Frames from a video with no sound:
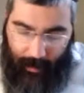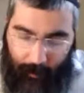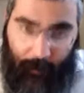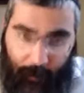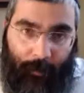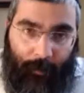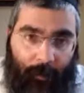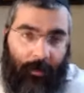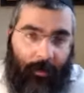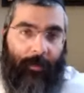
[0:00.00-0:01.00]
Bottom of
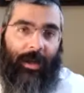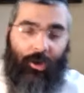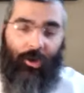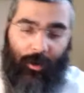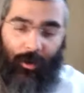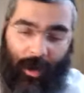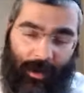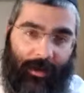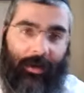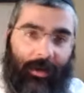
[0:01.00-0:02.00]
page 31
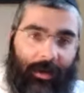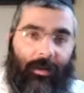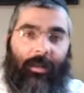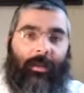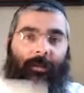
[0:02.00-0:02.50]
in this